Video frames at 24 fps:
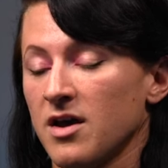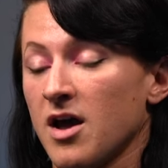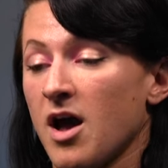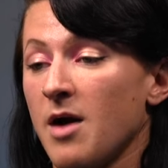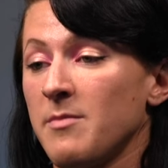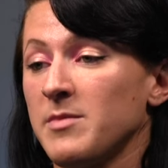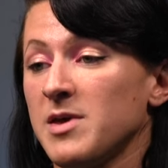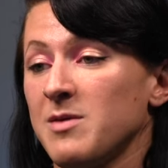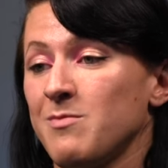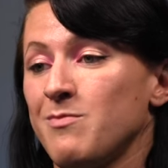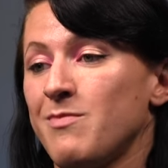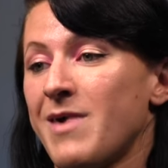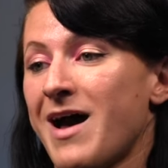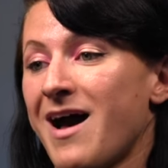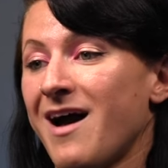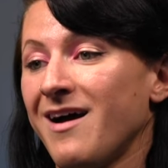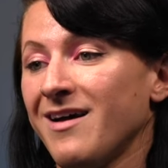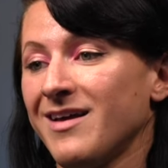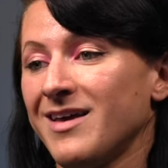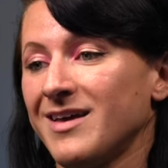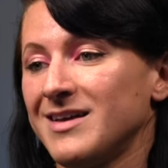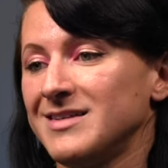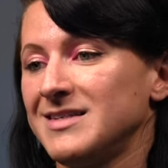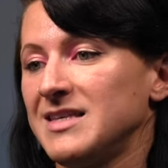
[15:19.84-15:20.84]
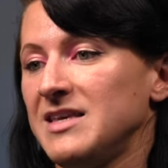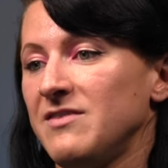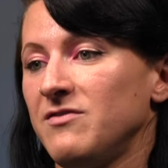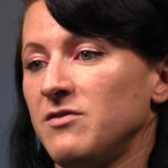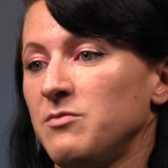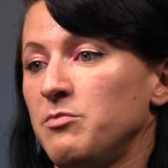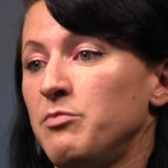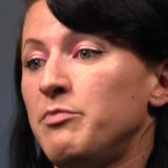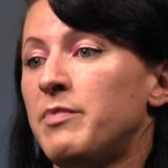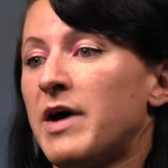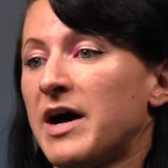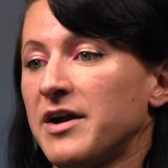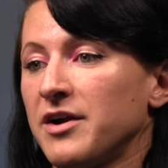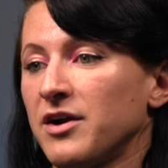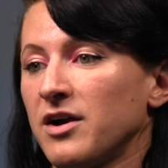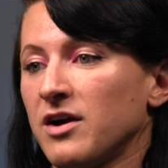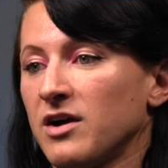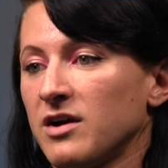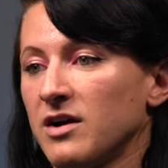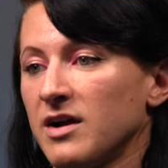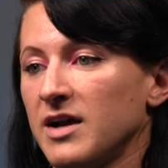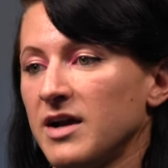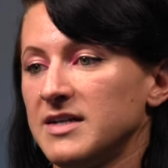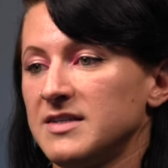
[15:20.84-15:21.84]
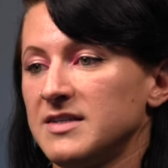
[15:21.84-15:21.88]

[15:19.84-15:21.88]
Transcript: coming back is even better.